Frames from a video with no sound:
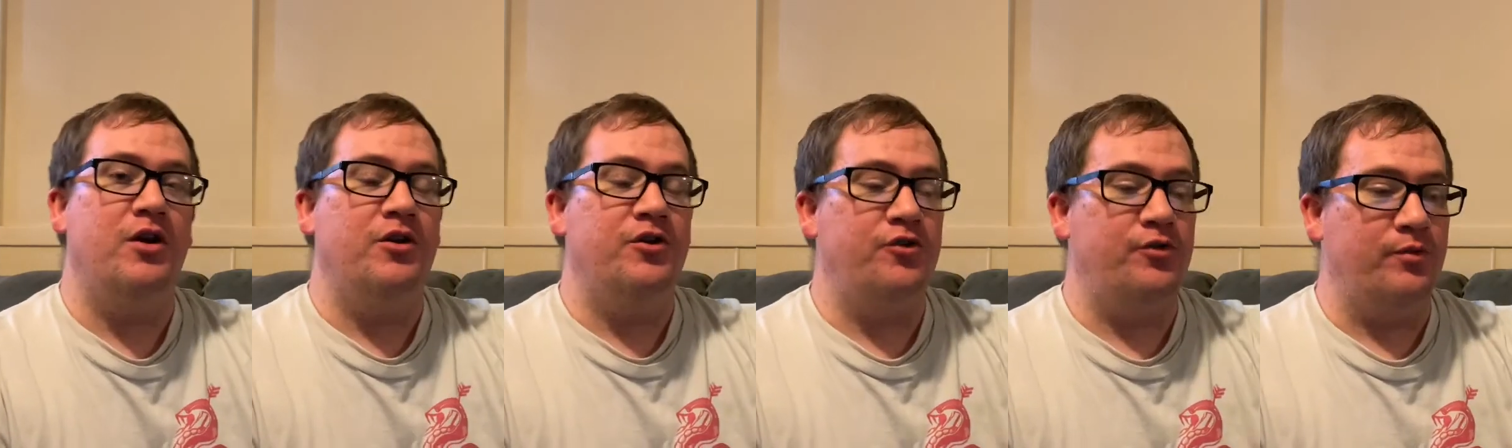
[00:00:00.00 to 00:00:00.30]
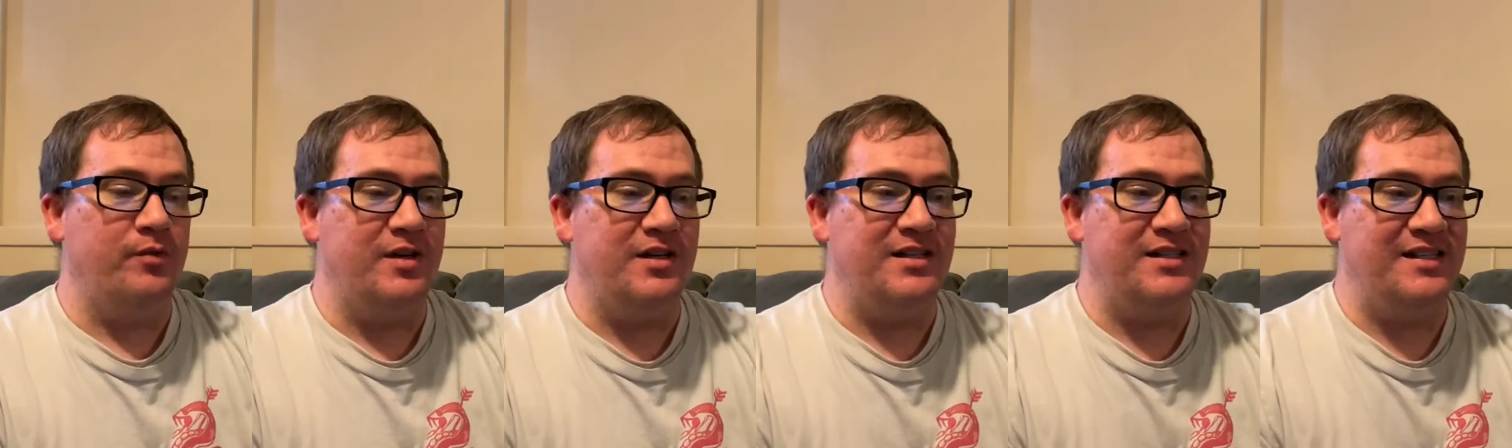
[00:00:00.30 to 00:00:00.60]
to
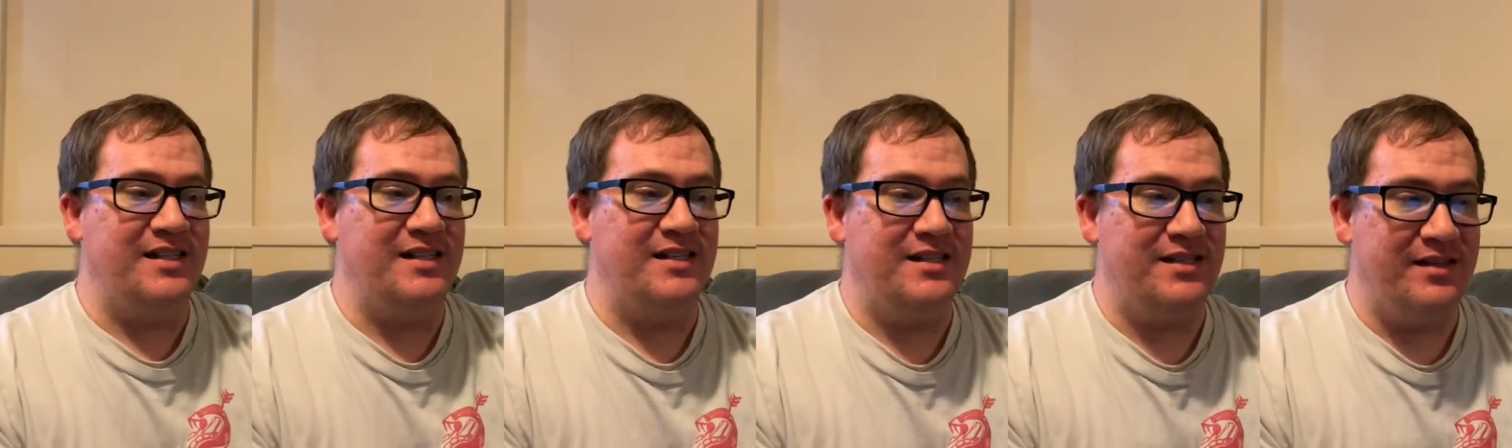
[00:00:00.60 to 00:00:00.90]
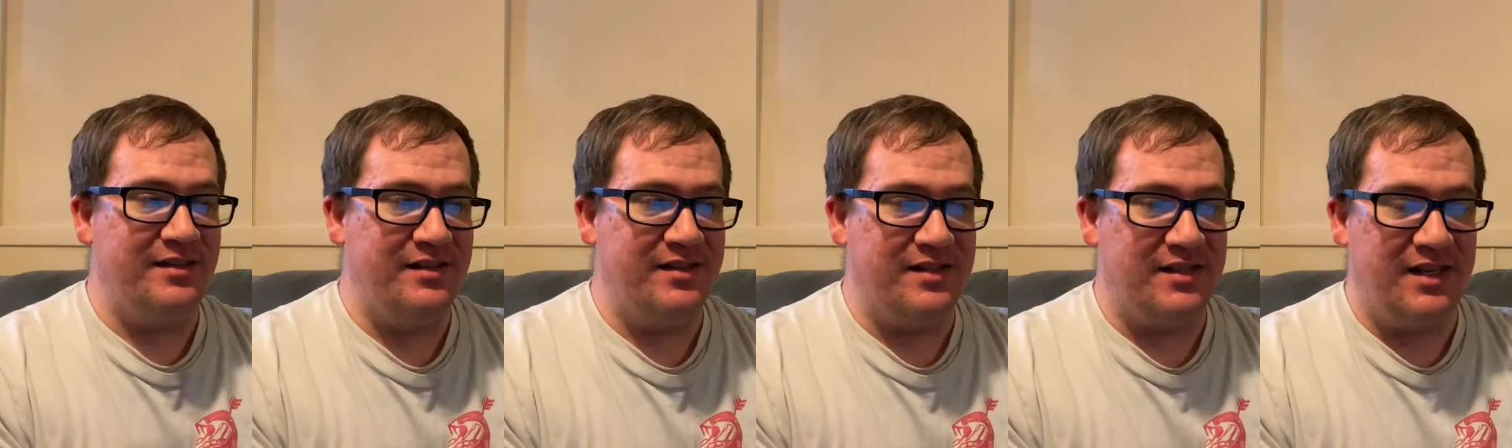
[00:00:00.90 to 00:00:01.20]
resist
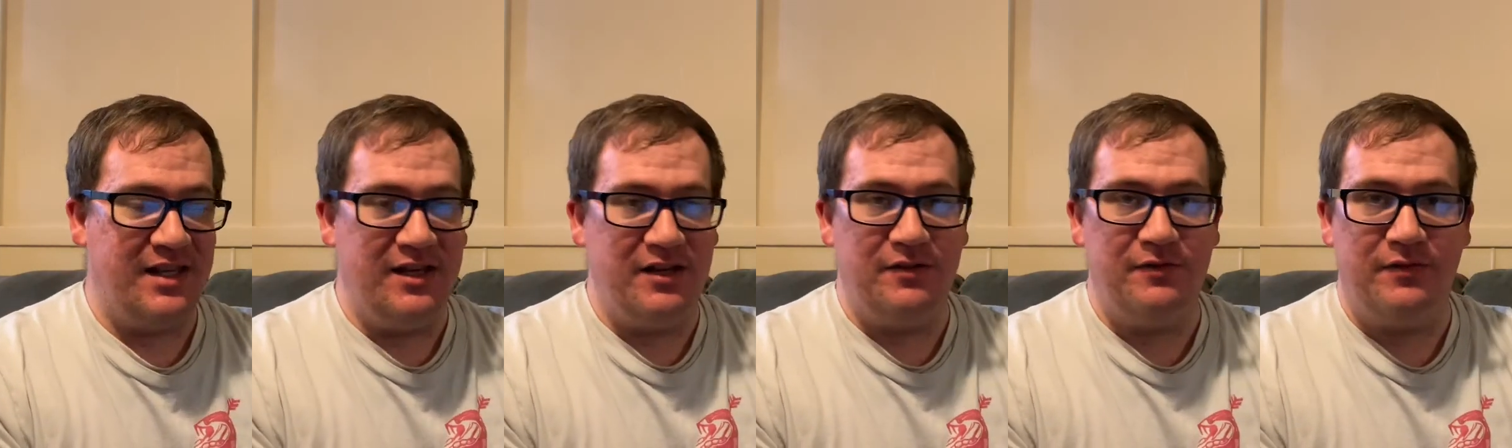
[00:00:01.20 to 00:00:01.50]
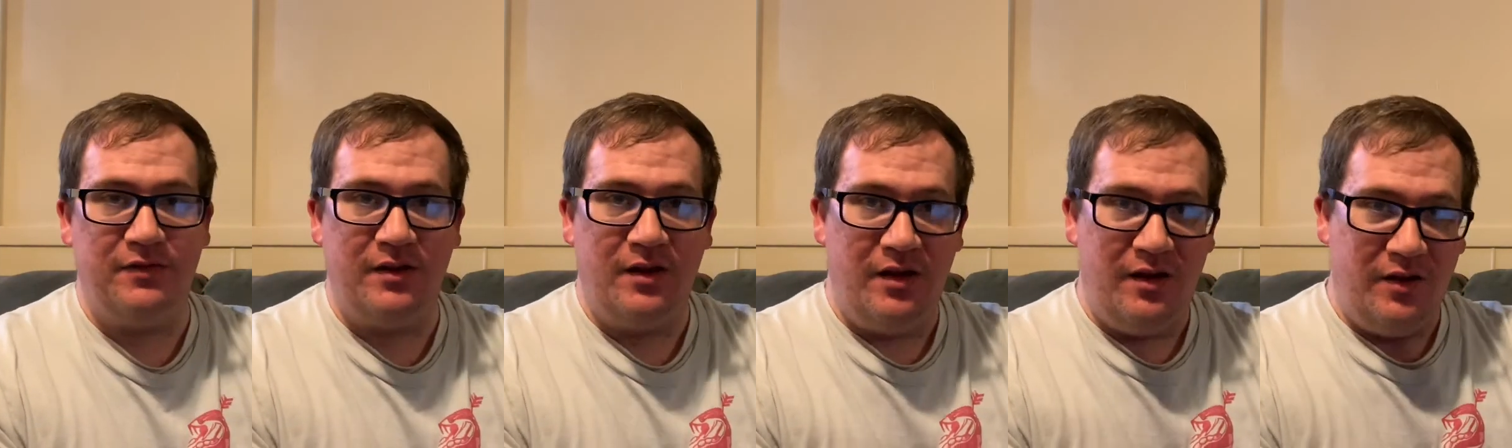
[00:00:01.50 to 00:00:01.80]
this
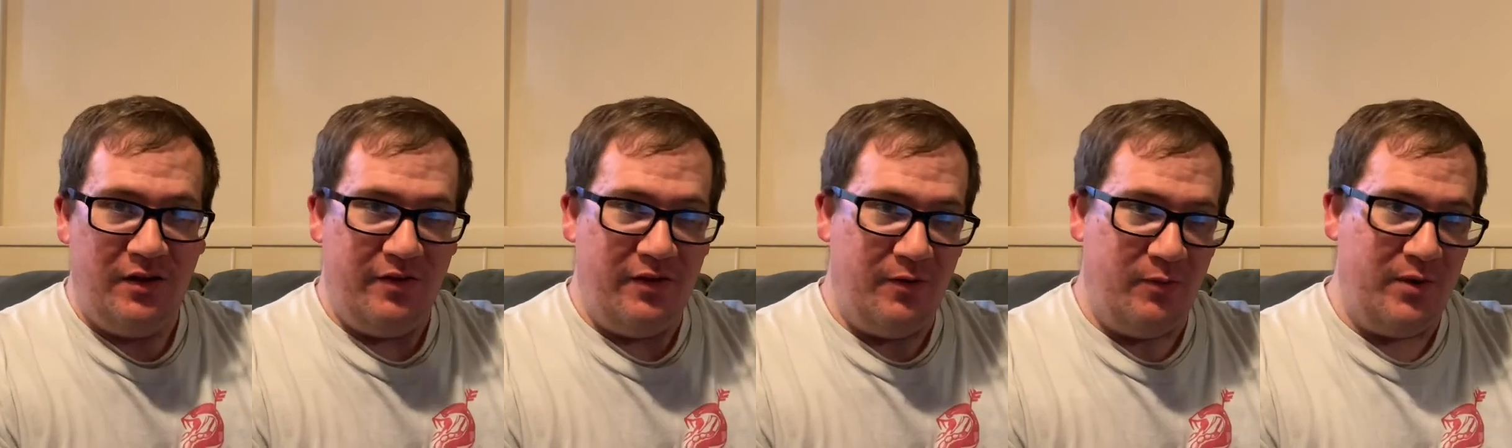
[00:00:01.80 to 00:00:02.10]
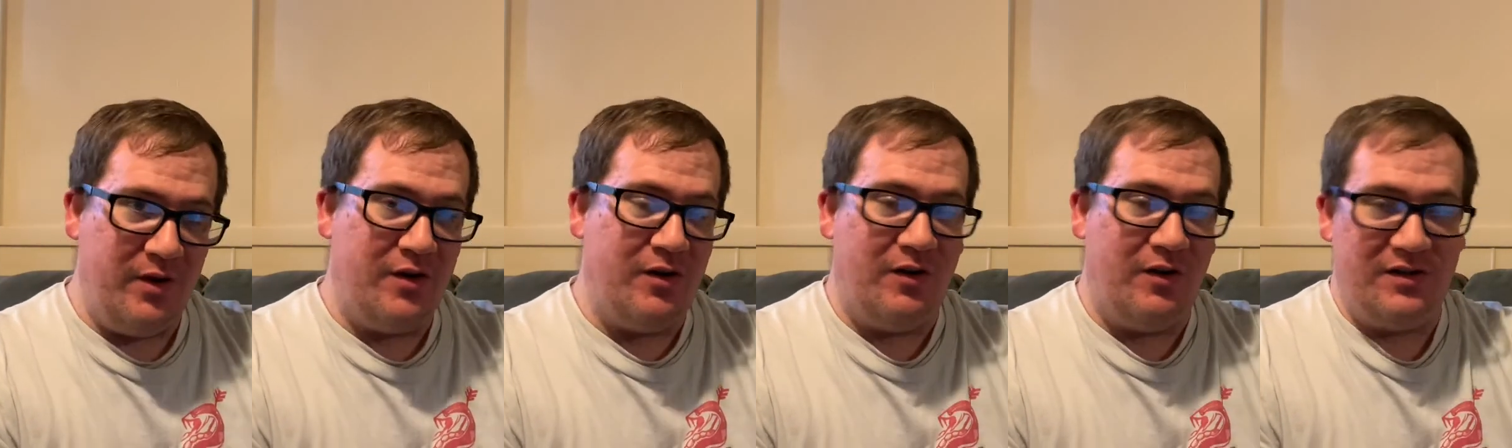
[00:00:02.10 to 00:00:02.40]
gift that we
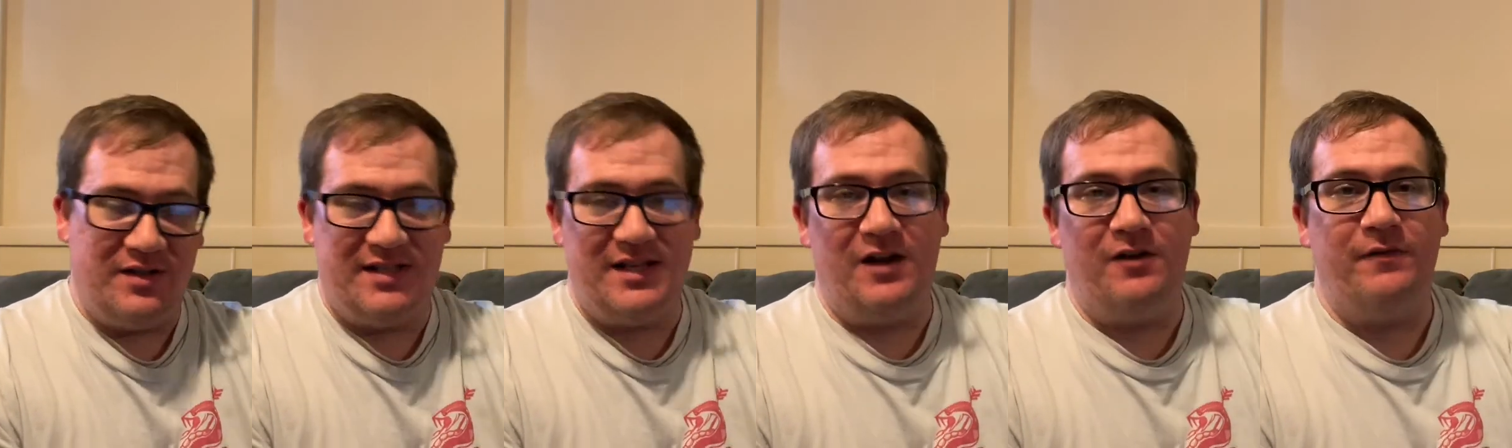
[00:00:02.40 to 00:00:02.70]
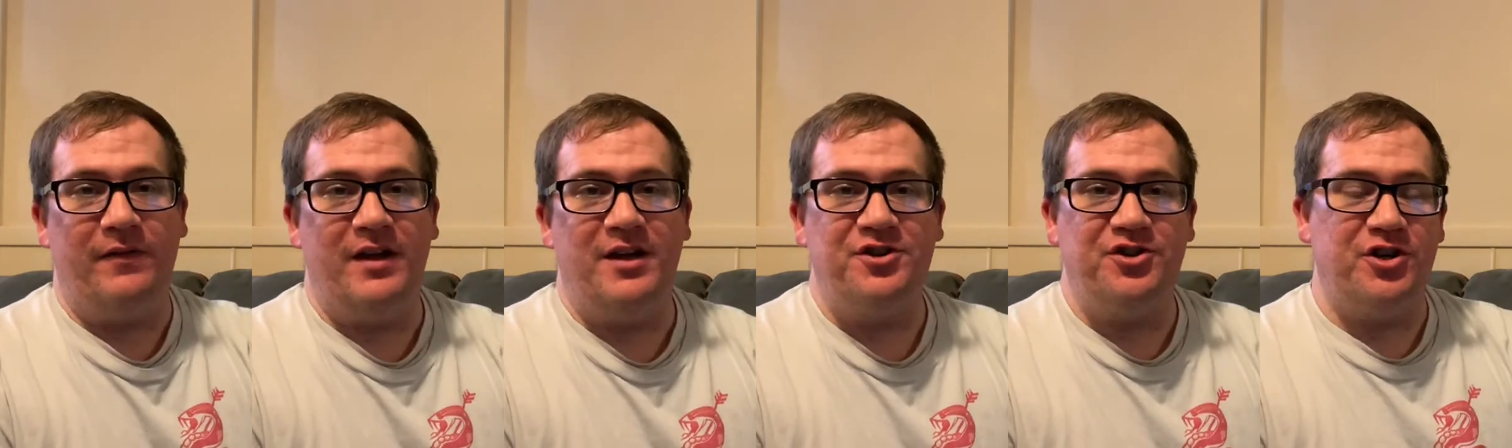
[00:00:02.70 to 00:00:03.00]
call
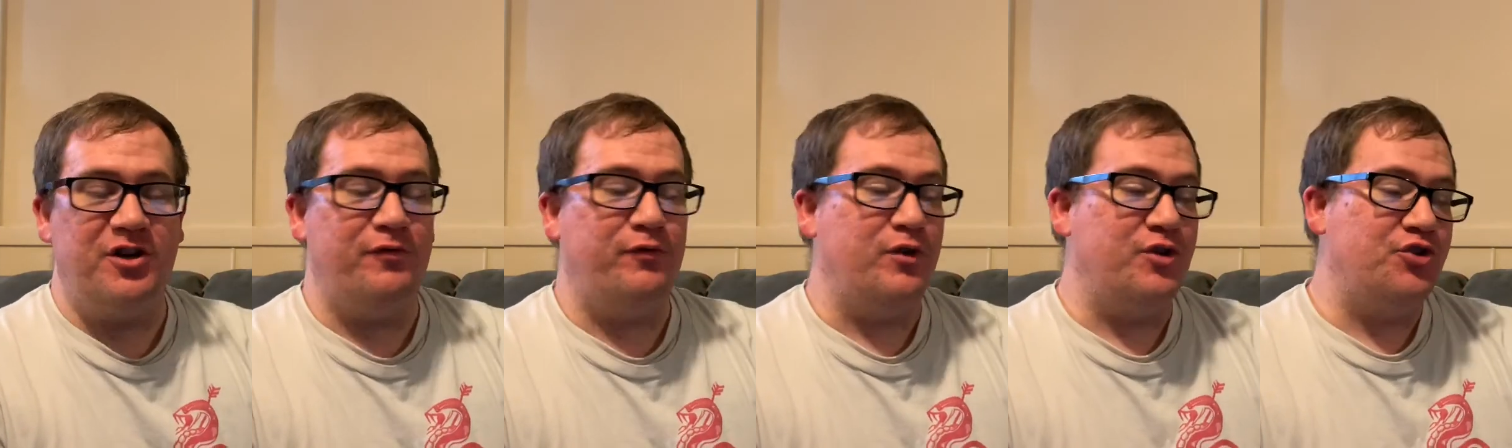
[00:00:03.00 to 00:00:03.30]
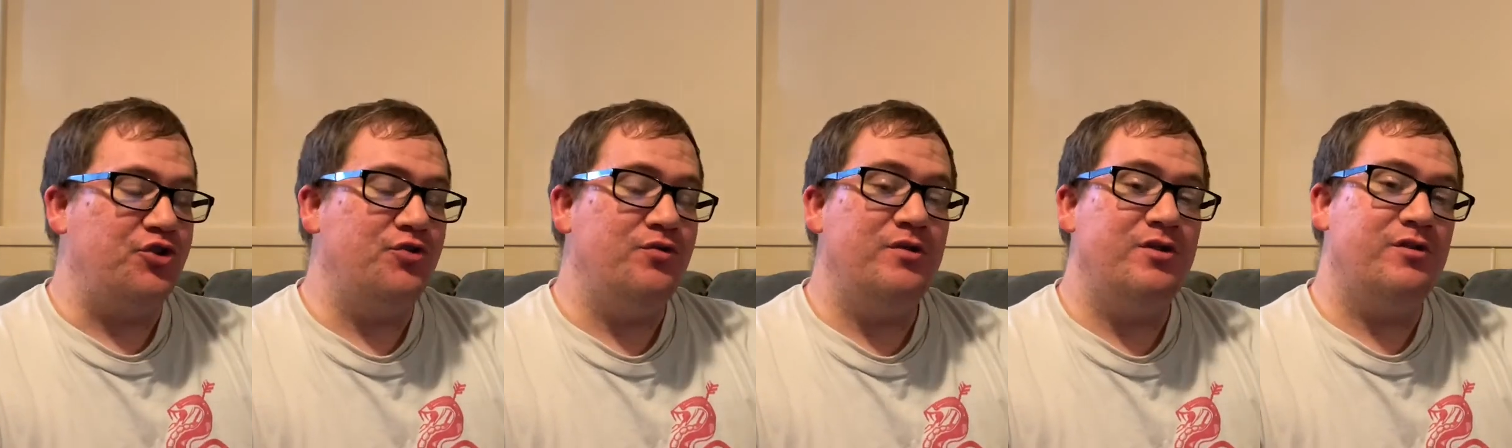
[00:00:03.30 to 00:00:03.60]
salvation, if we
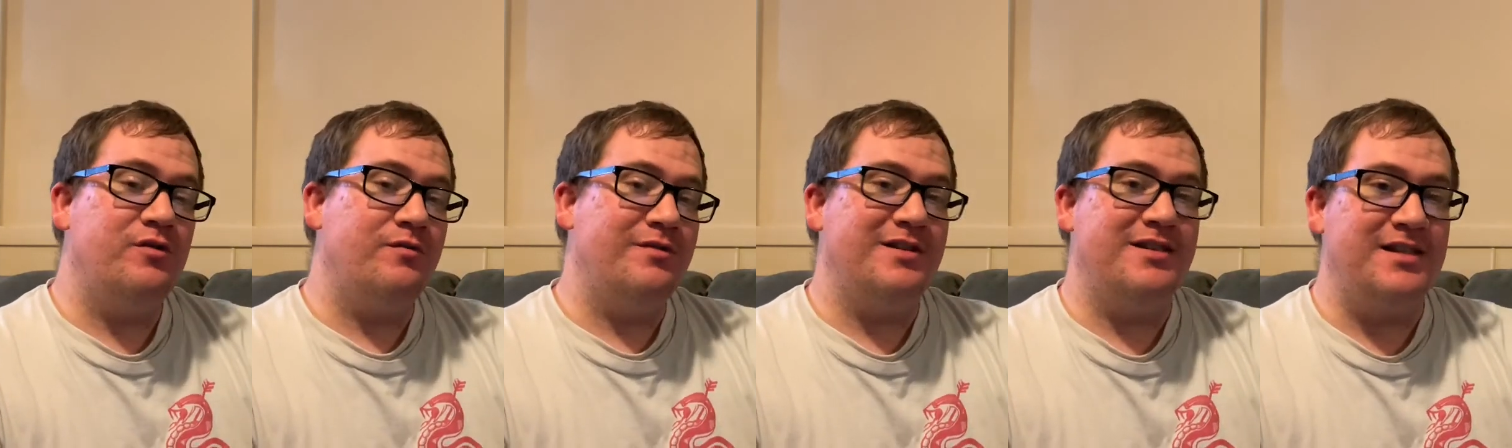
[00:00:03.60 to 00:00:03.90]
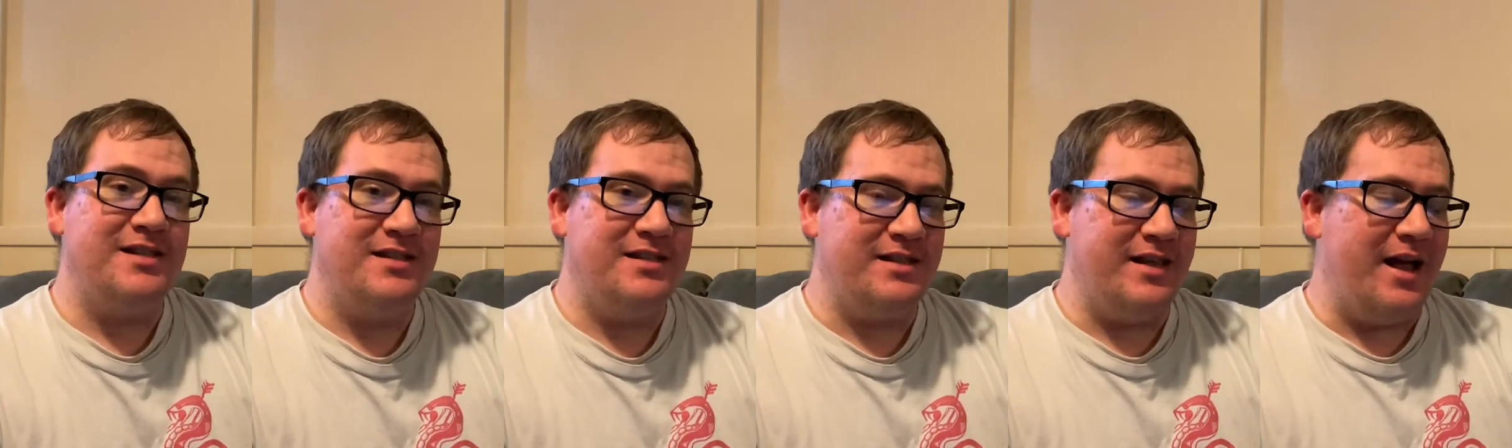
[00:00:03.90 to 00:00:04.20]
choose to
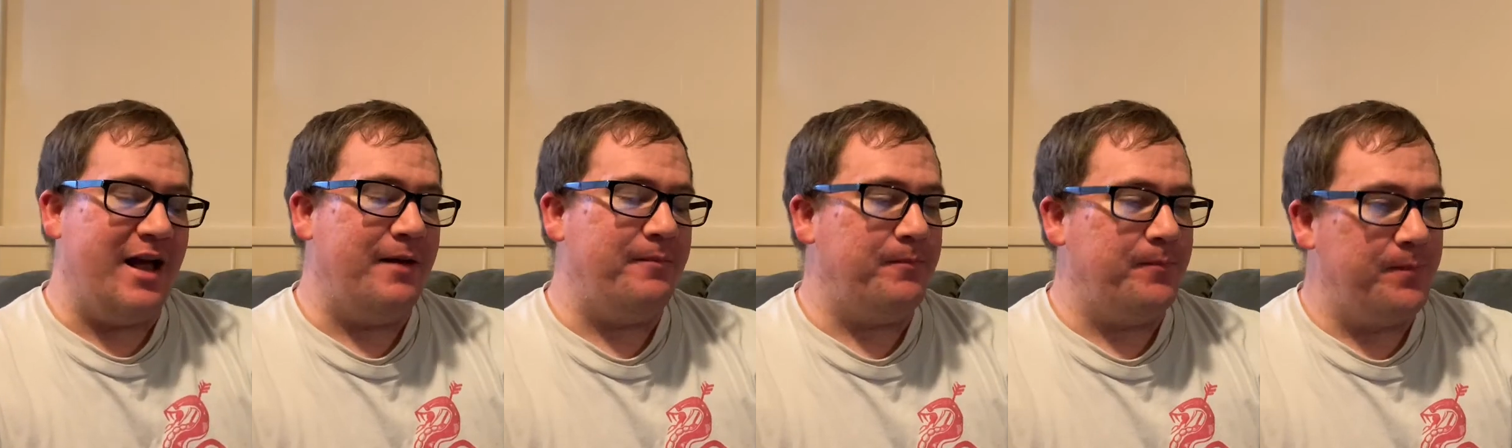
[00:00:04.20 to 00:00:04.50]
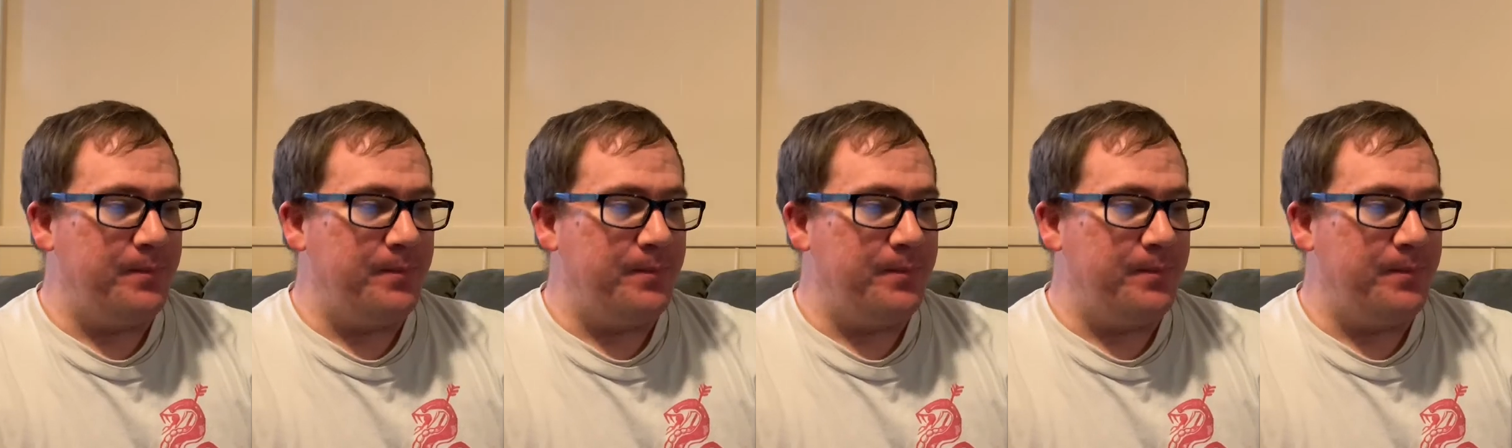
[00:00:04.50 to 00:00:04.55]
resist that,